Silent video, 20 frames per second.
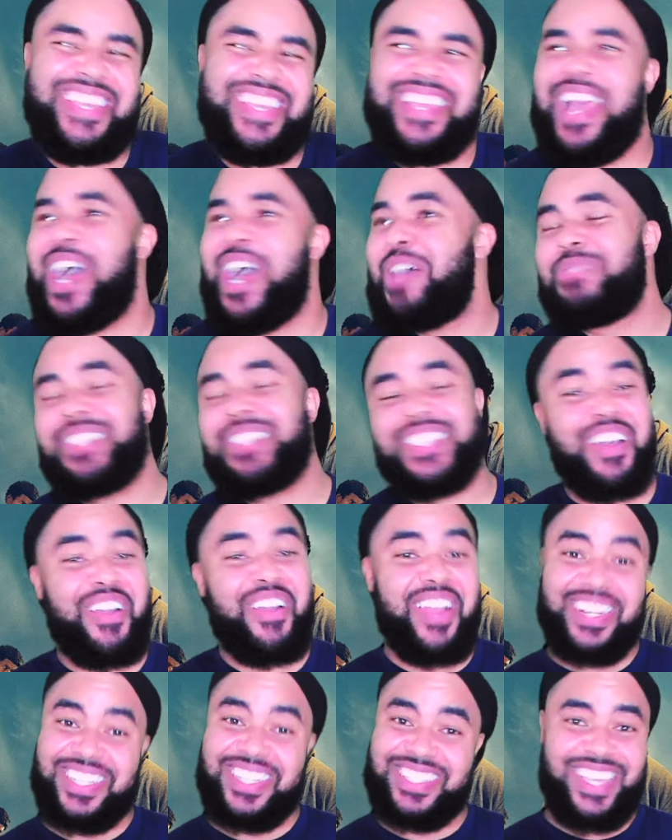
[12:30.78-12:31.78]
I'm
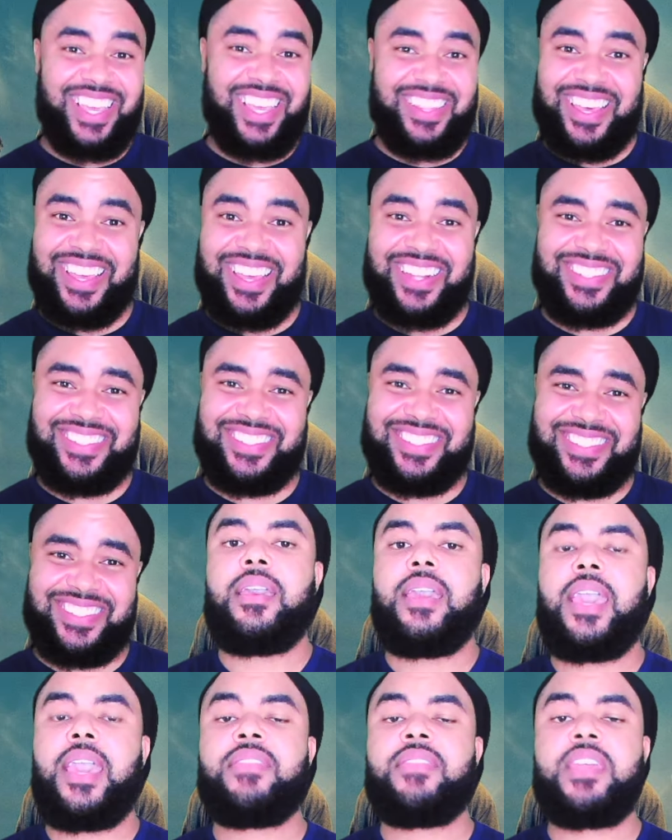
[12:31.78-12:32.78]
sorry to say that.
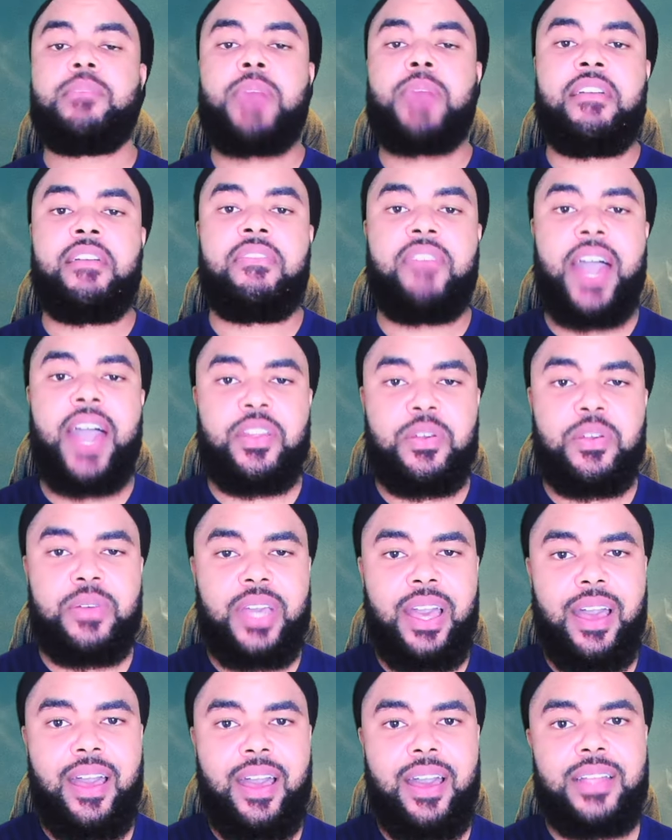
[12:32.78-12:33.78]
And then my final
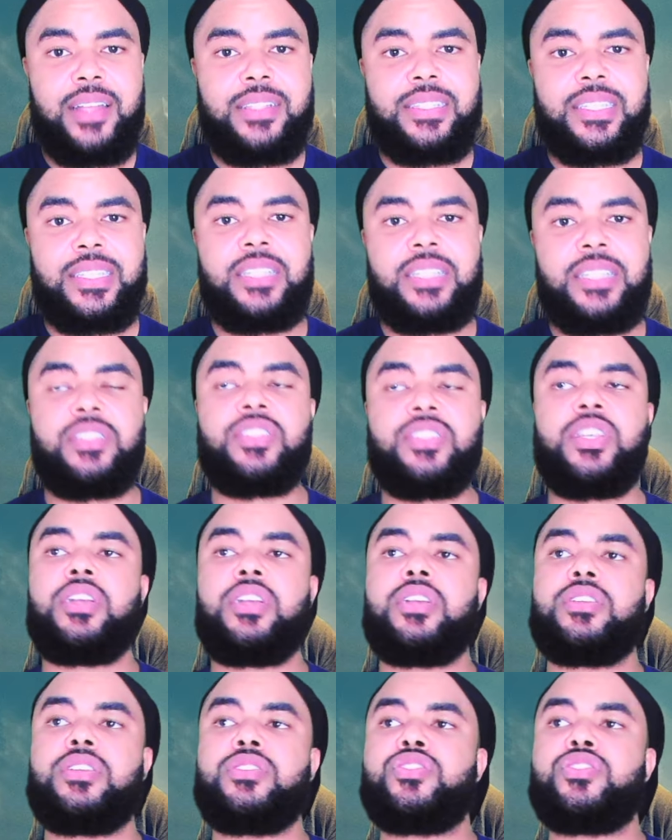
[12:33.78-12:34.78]
cons
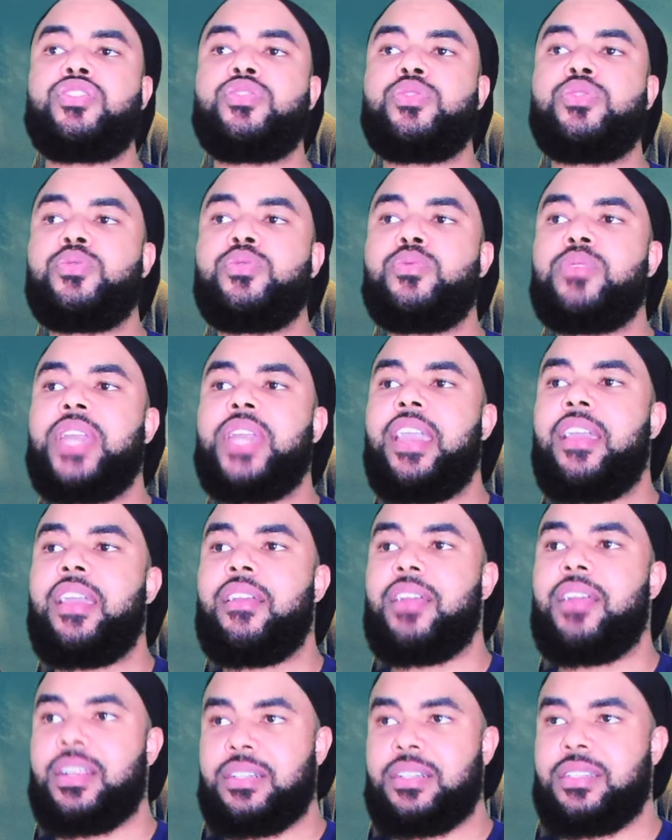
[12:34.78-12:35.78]
concern 2
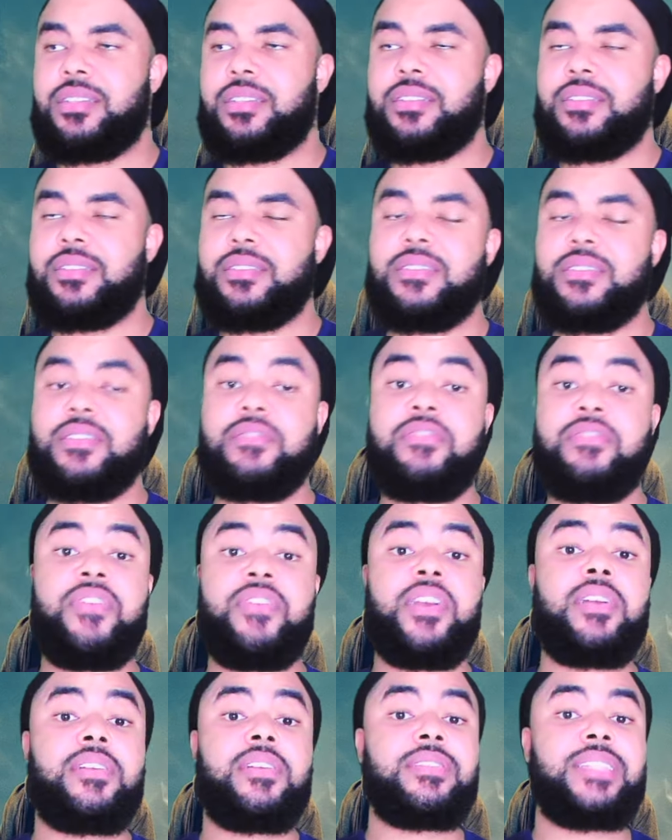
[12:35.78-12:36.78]
characters. The
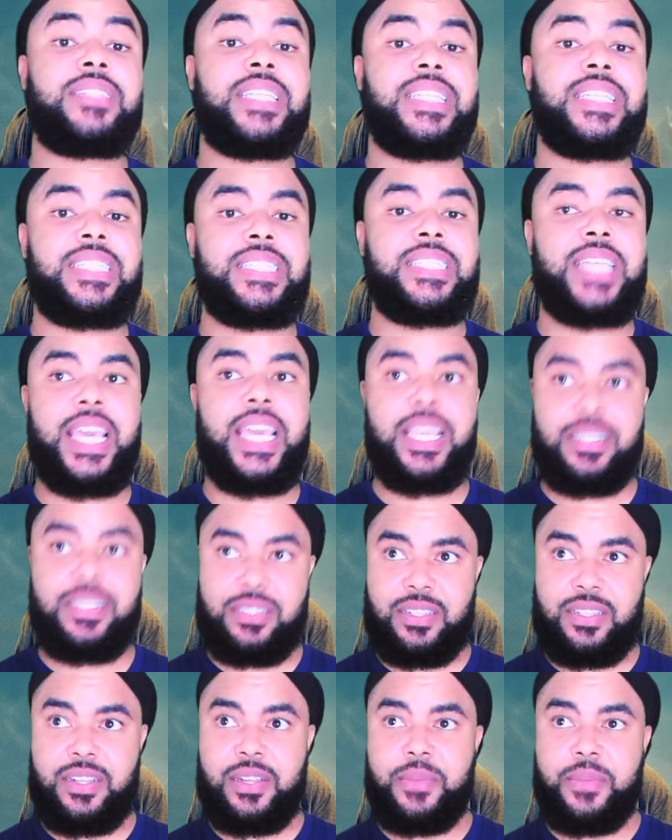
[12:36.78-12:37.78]
first is
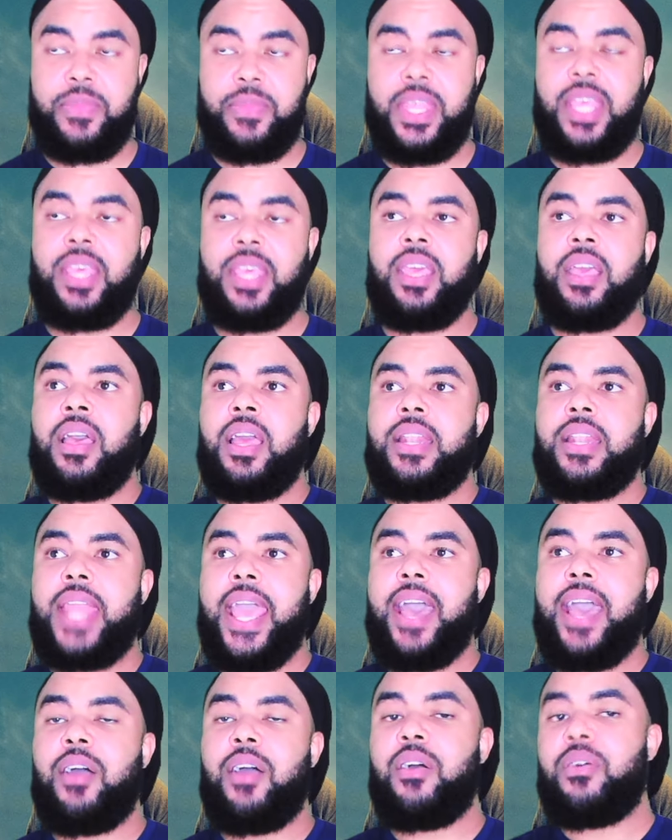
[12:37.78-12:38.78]
Tazer.
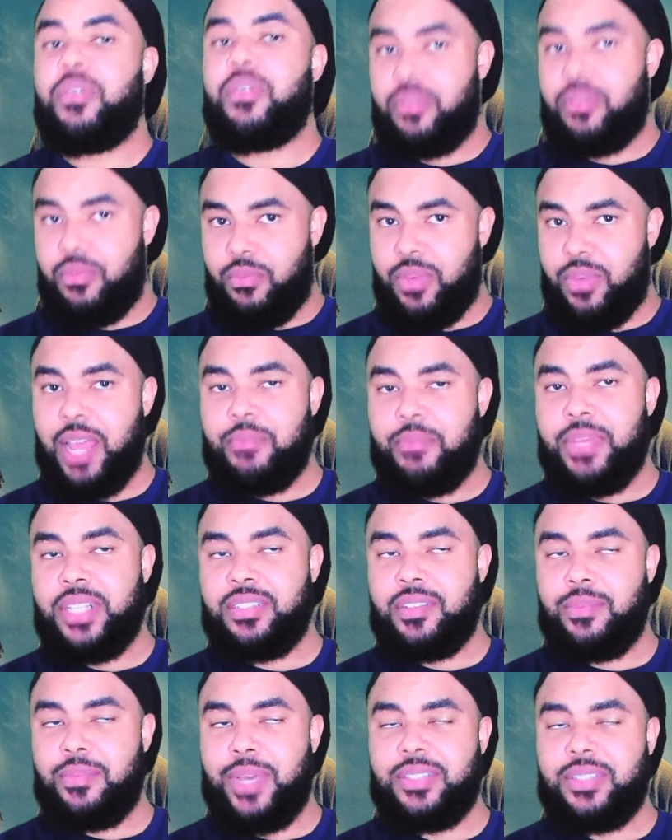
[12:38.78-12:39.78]
Now, what I
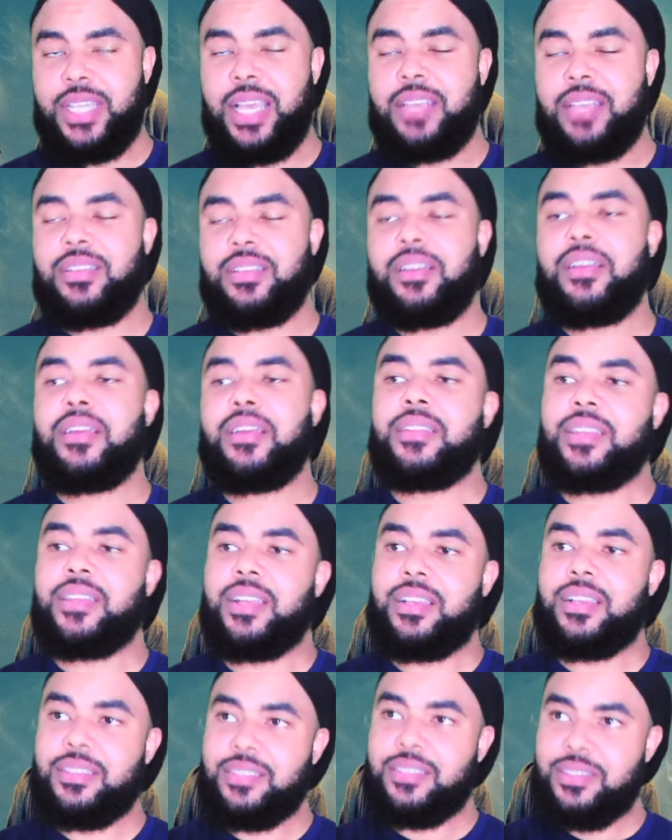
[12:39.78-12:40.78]
mentioned about Tazer
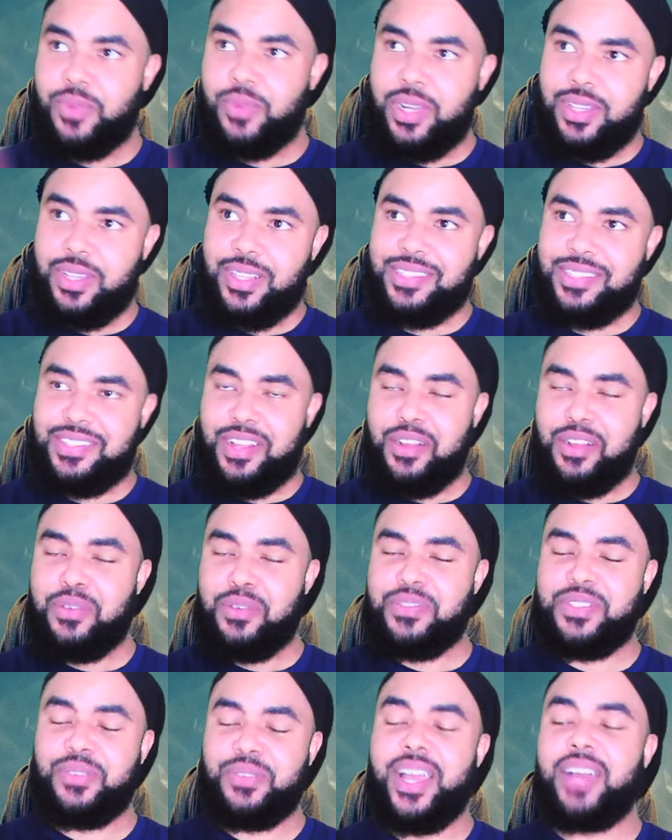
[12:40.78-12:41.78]
earlier, this is where this
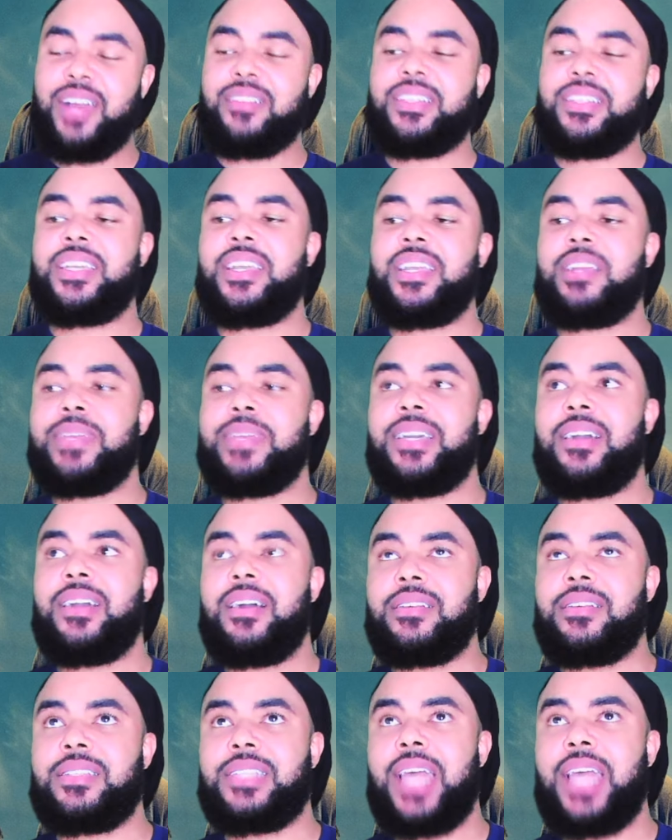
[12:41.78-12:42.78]
circles around here,
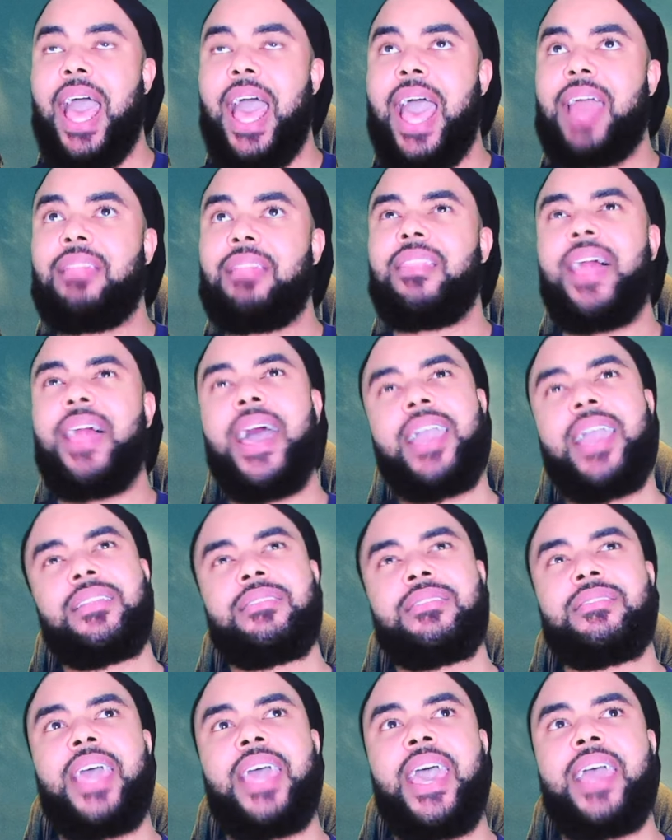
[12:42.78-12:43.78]
because I
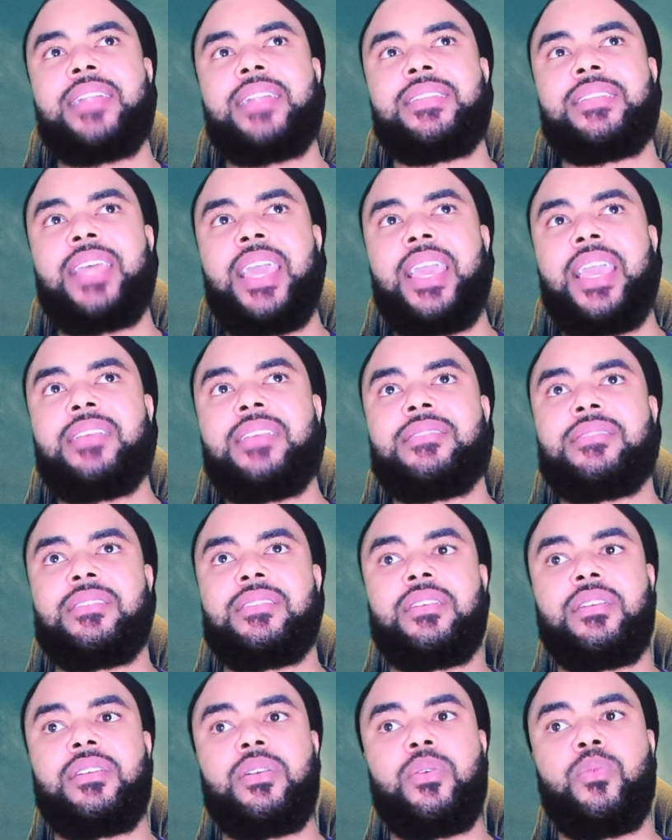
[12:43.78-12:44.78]
liked that
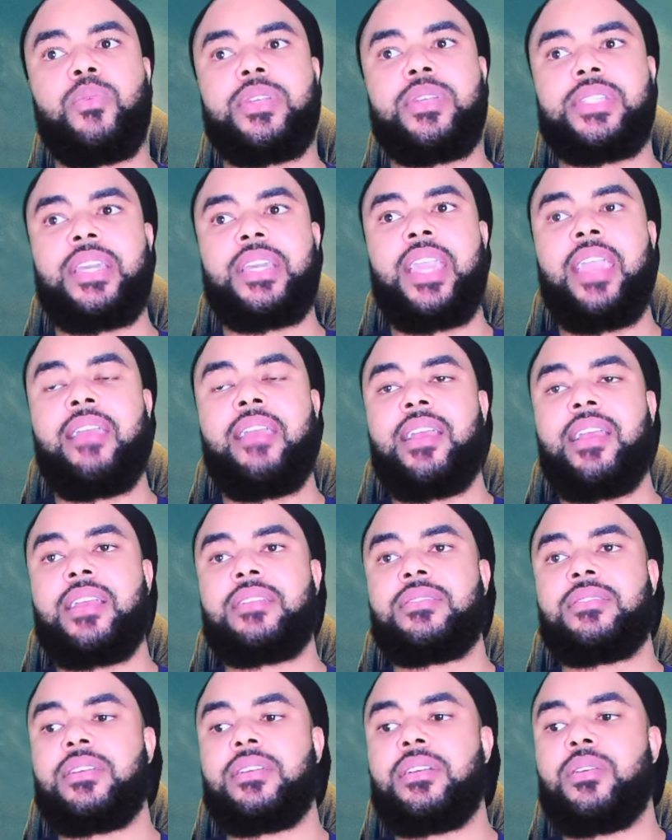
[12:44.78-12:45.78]
Tazer was a
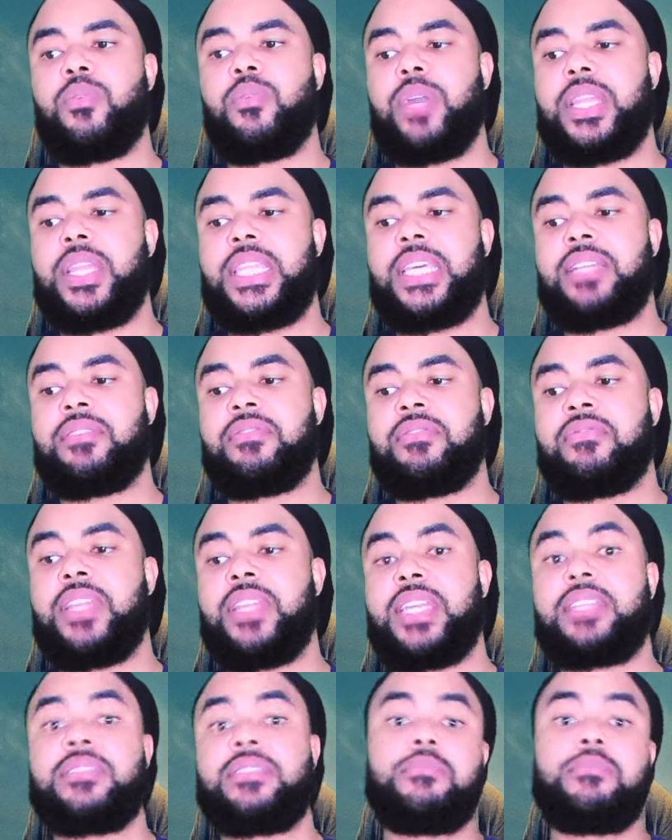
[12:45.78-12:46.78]
character with
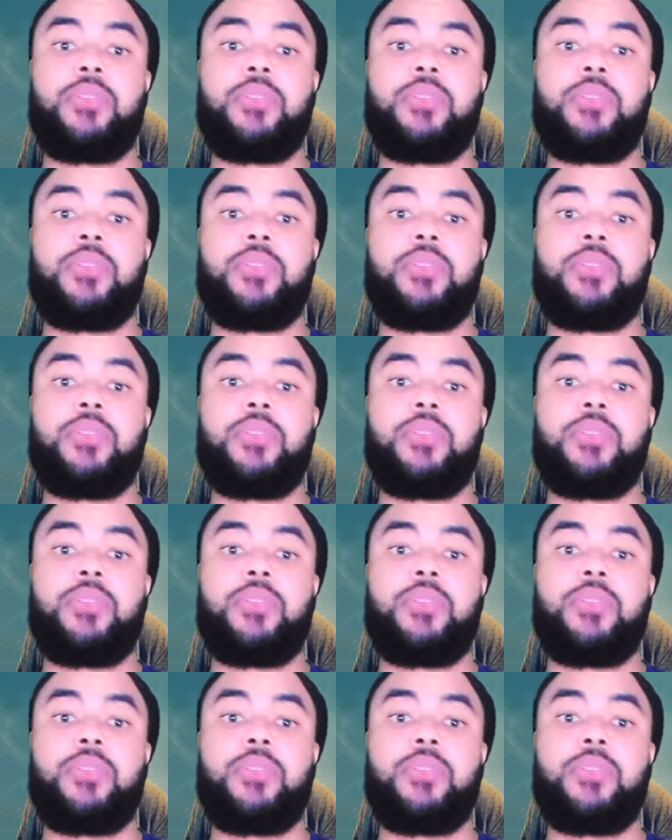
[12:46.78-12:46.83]
conflicted